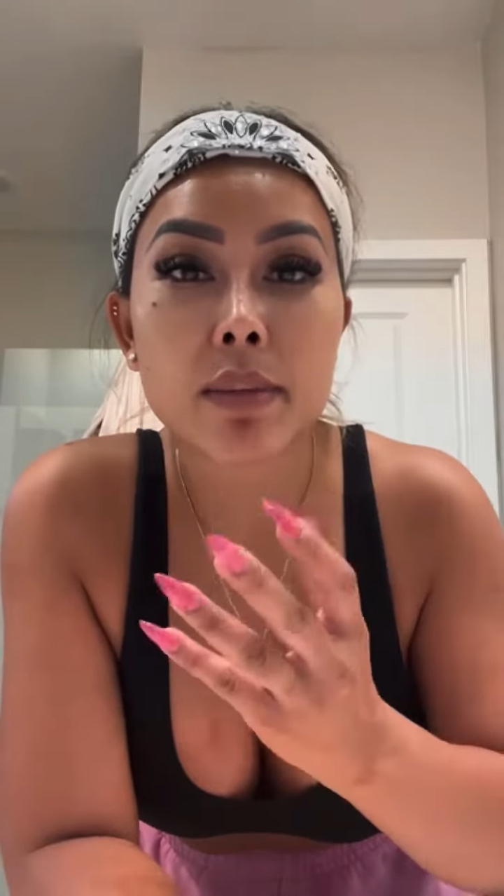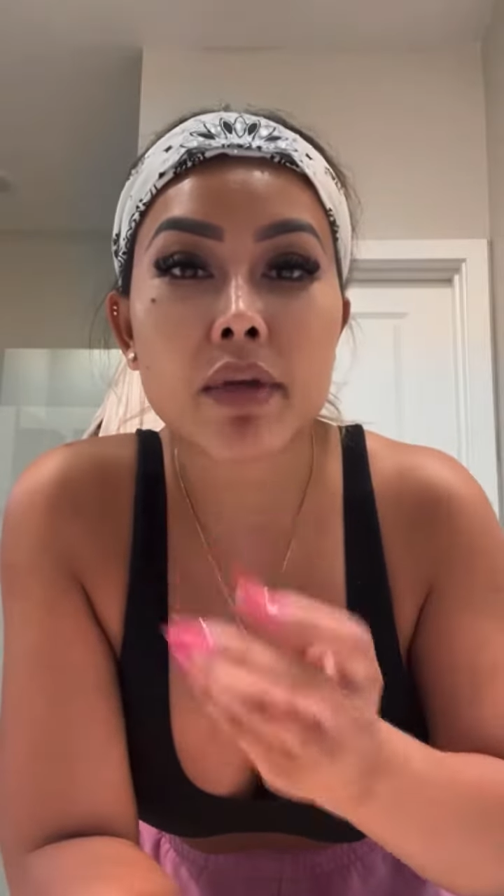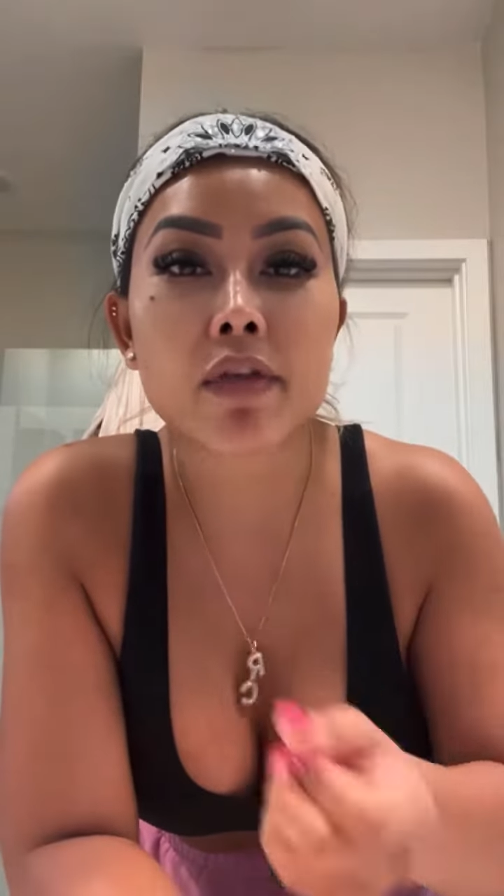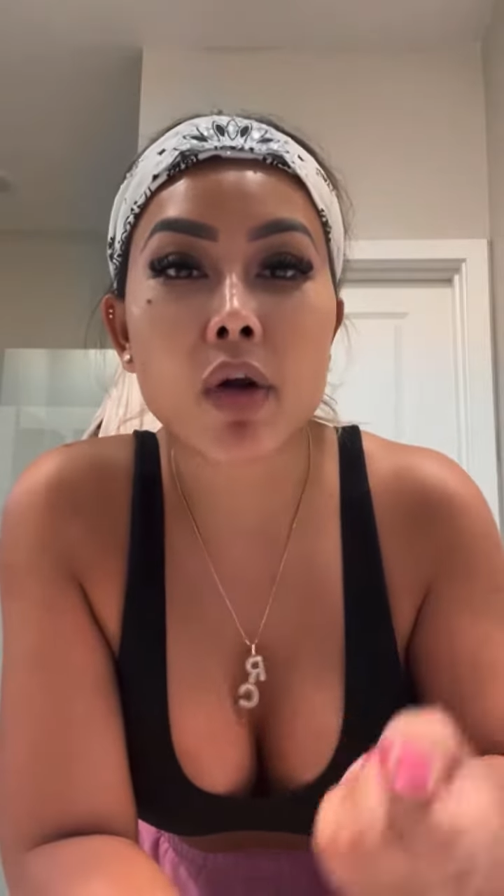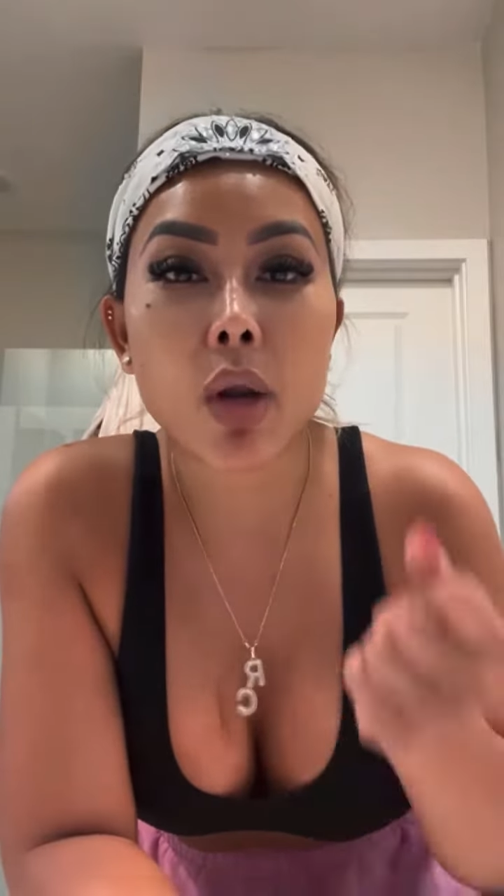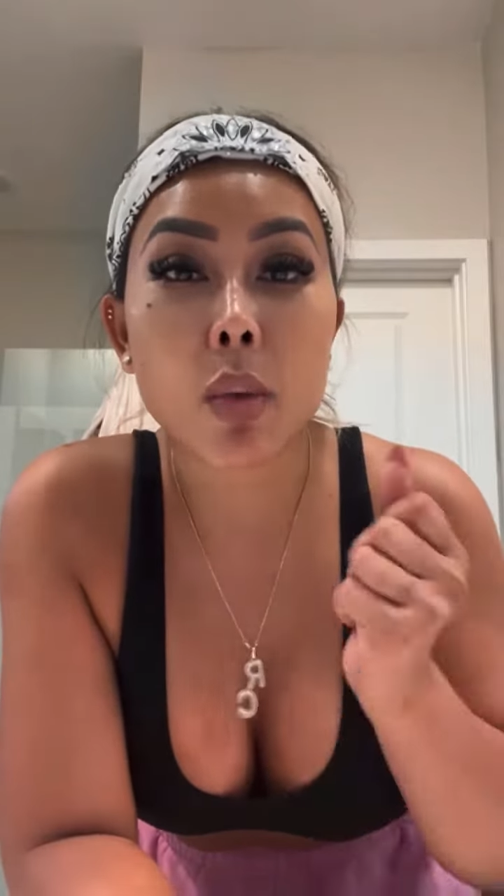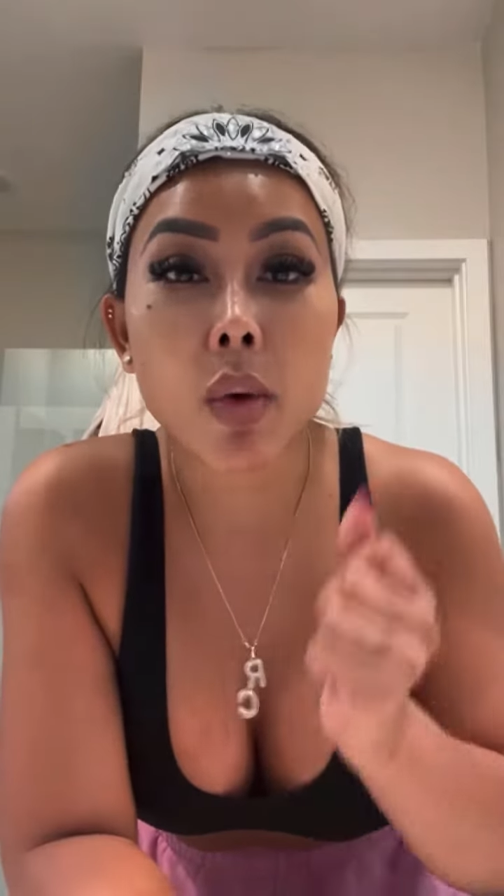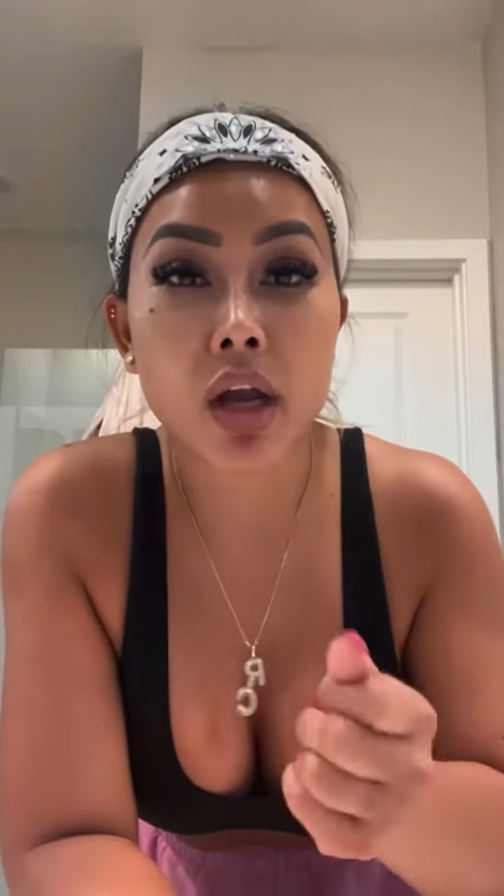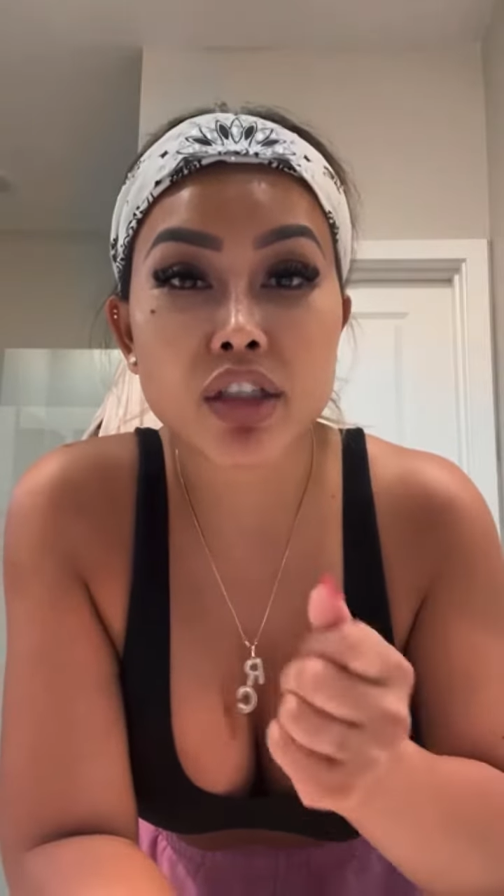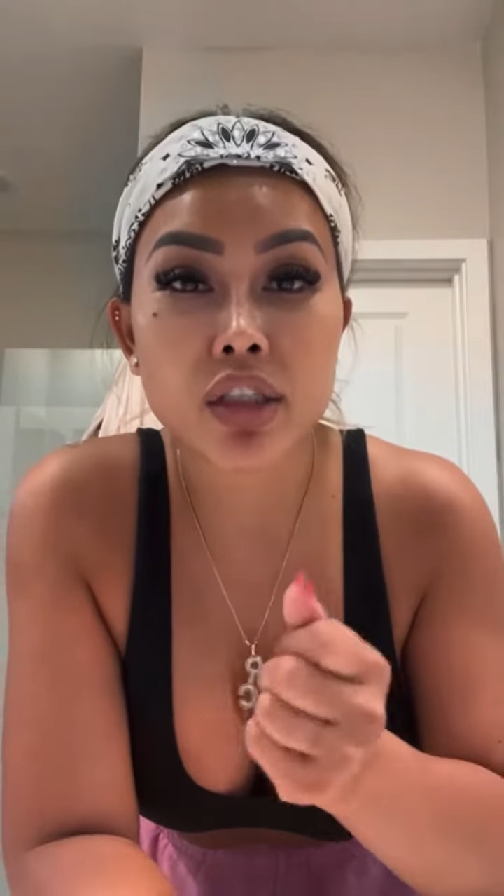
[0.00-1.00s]
before I
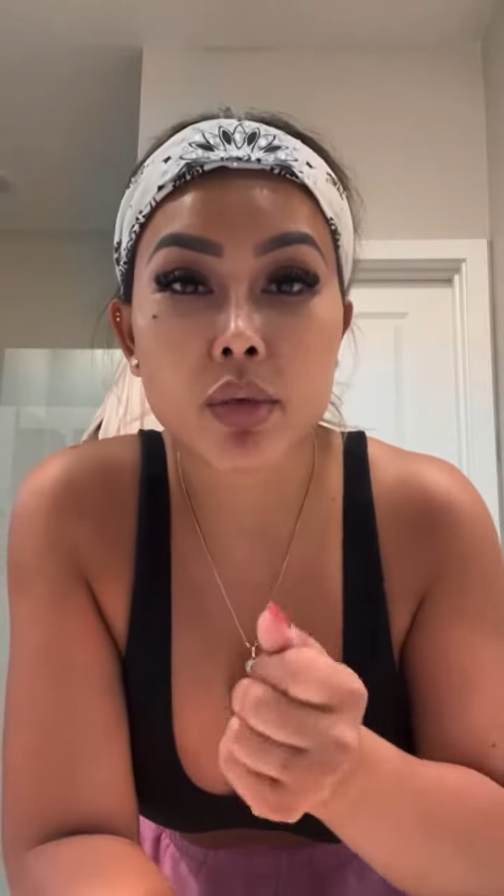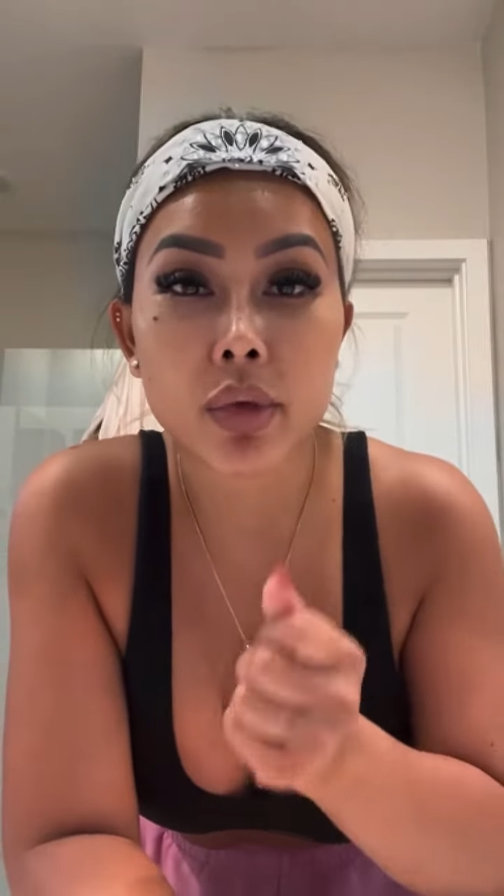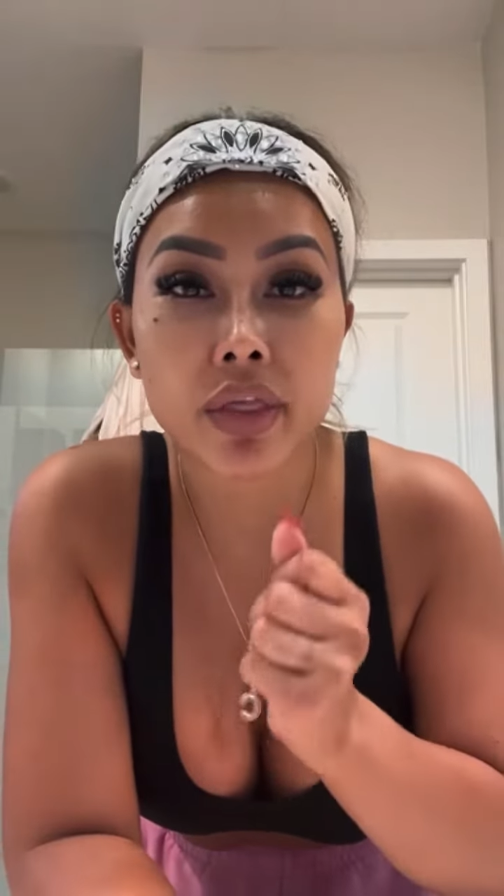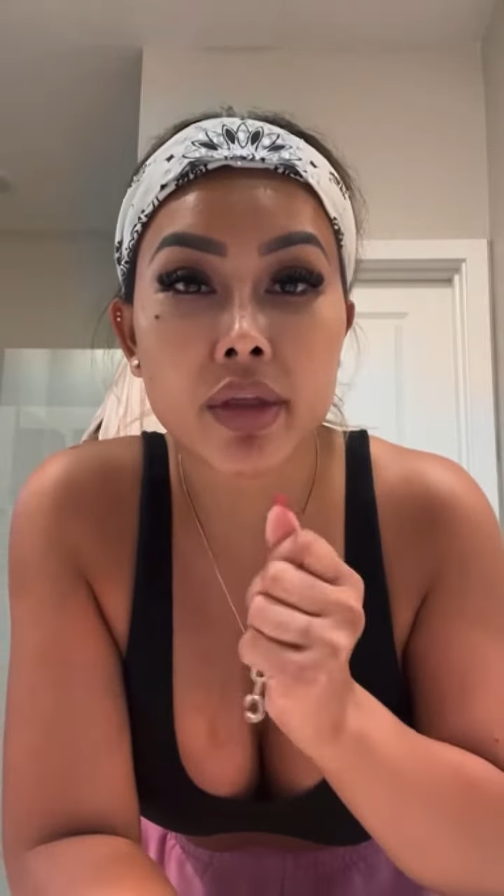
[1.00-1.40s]
wash it with